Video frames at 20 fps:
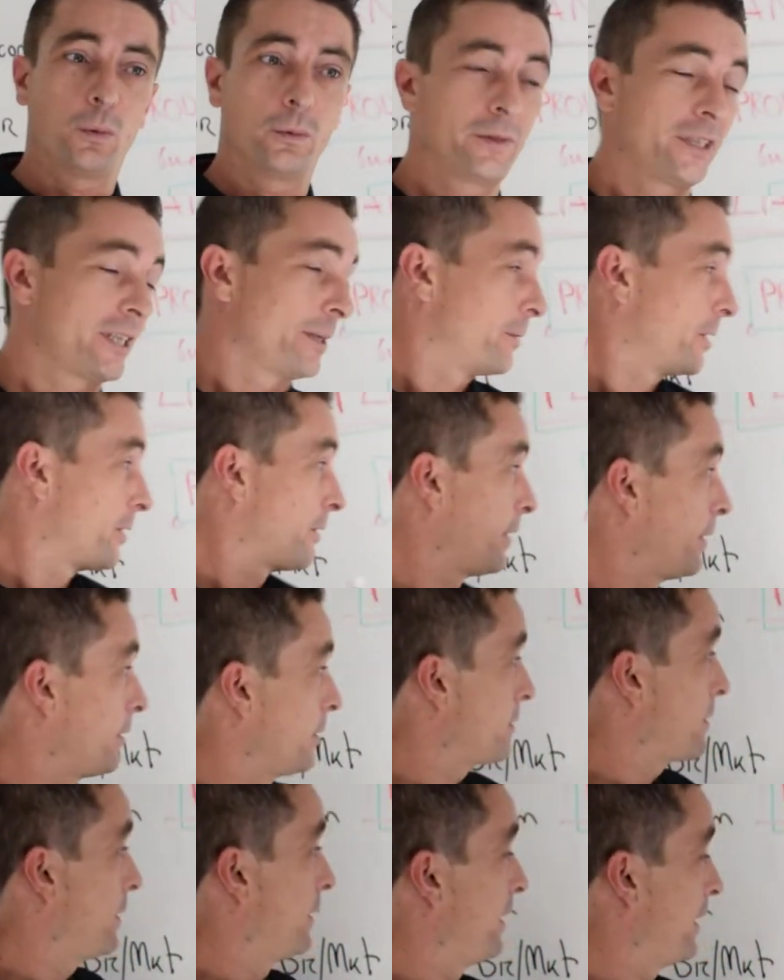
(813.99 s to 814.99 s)

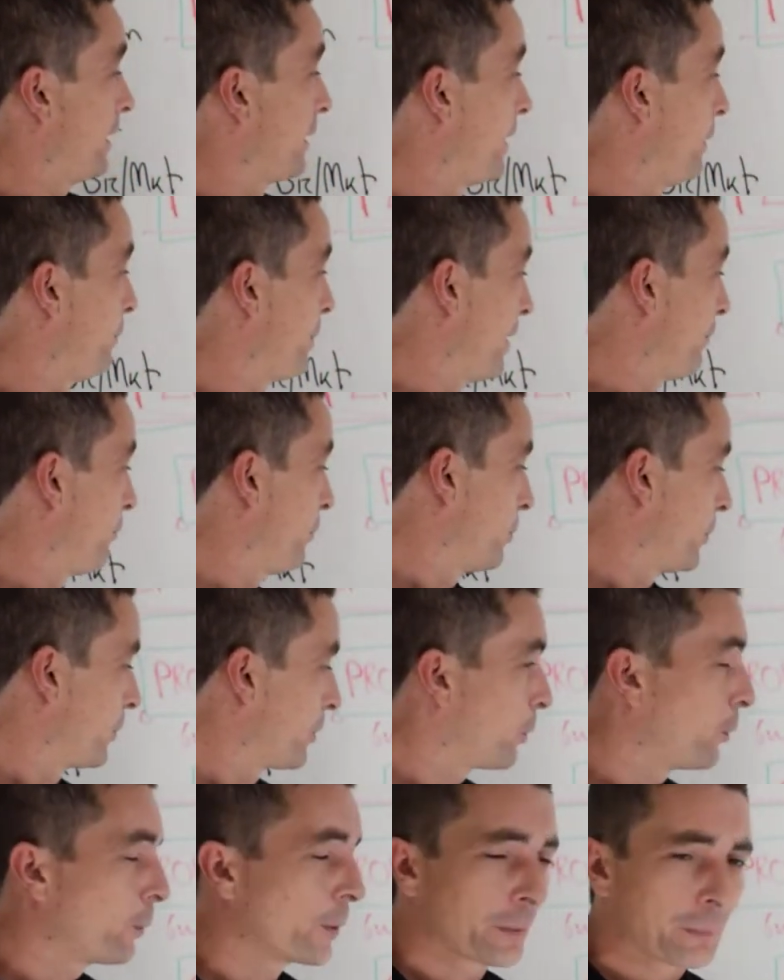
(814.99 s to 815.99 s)
simultaneously and keep everyone
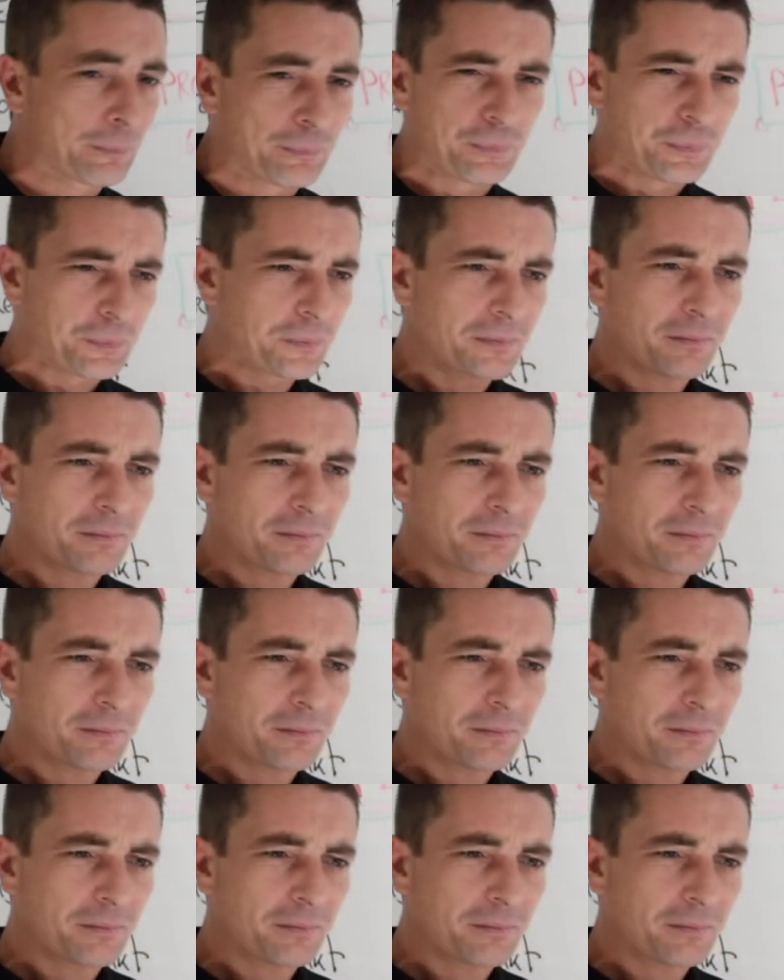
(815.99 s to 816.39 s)
going.